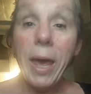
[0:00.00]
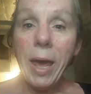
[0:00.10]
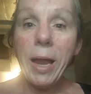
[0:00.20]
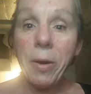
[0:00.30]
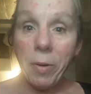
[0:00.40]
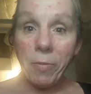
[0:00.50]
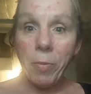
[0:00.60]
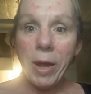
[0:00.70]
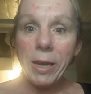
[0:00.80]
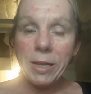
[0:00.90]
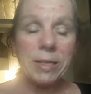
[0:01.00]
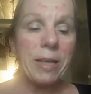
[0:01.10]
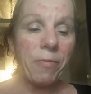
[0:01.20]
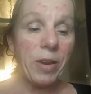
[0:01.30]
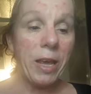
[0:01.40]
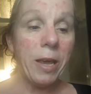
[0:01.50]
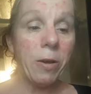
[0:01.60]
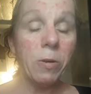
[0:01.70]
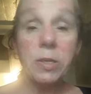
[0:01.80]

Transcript: Hello everyone, it's Stephanie here.